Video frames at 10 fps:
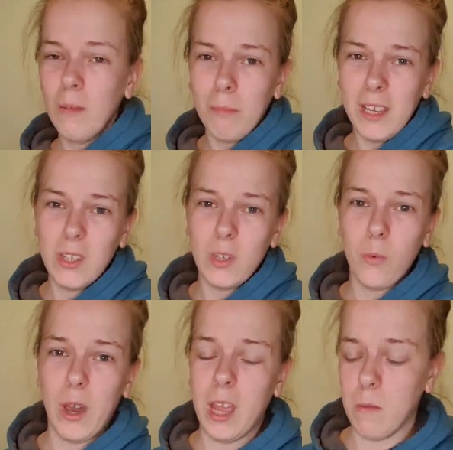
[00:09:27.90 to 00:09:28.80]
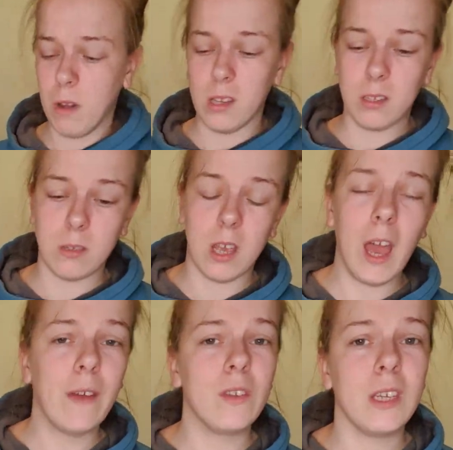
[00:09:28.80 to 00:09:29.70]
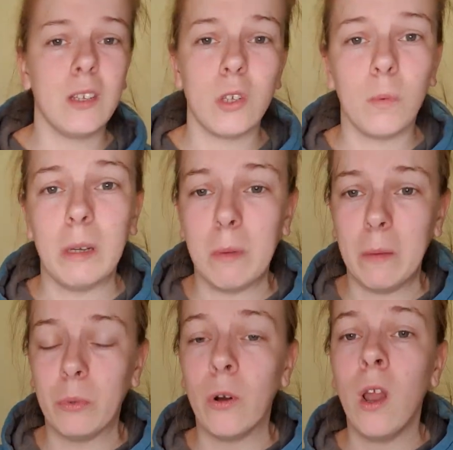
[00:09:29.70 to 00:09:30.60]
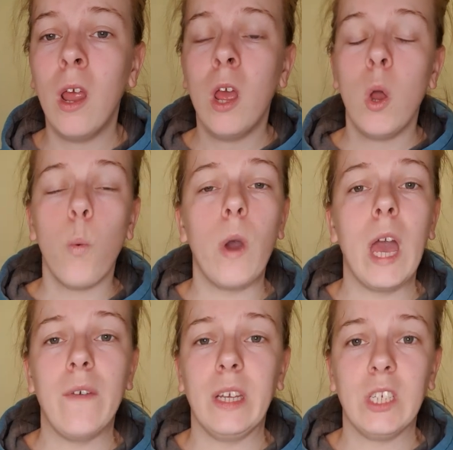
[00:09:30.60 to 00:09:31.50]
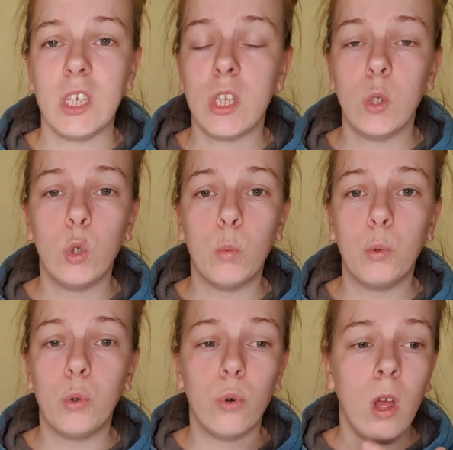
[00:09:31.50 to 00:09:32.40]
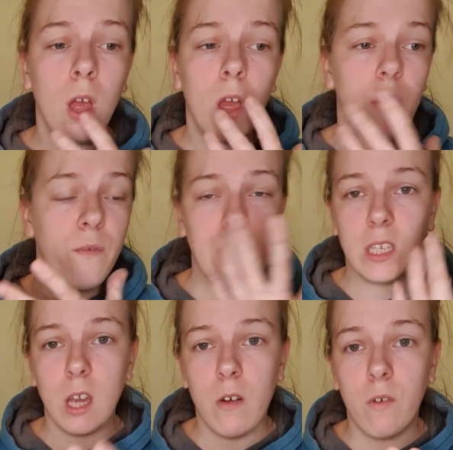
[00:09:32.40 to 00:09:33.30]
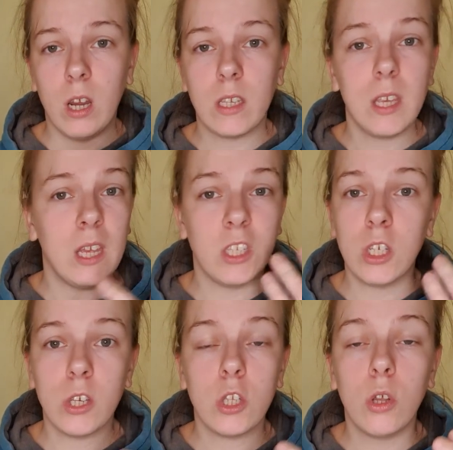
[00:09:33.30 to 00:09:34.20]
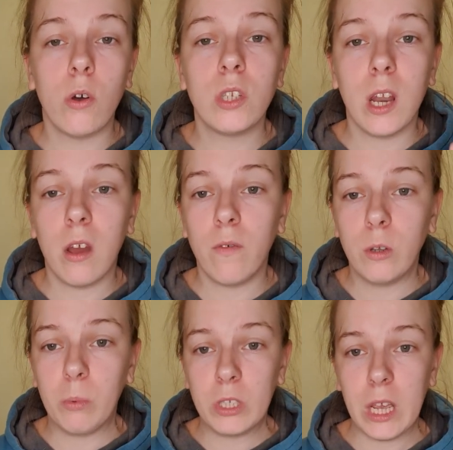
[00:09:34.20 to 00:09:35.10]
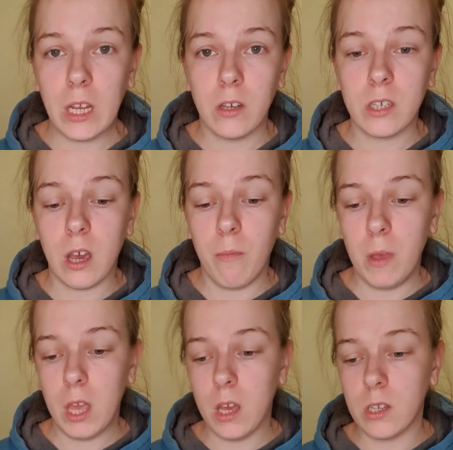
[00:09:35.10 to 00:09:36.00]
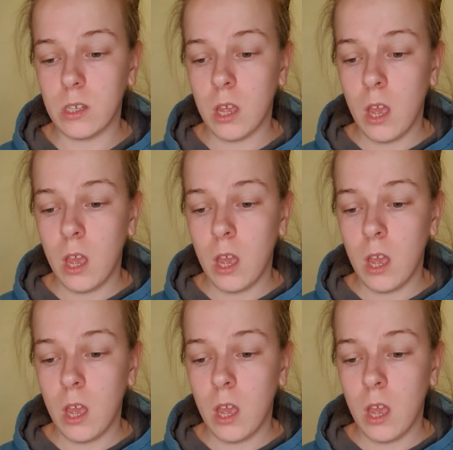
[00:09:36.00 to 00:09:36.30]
please do wear your mask, because I have seen so many people wearing just normal face coverings. It's just not enough to protect yourself, because